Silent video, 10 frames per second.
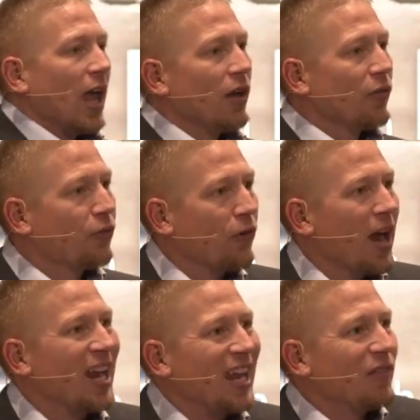and
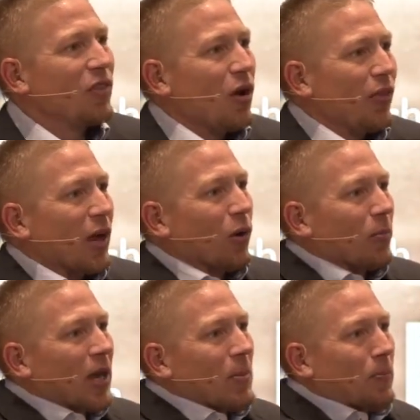afraid, even though they
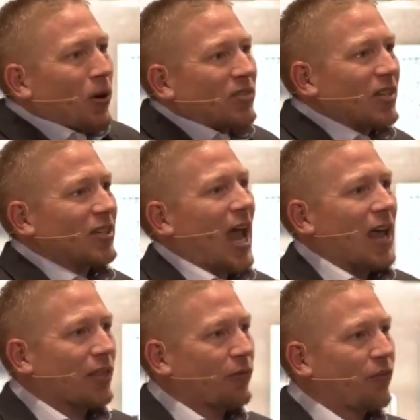were being put to death,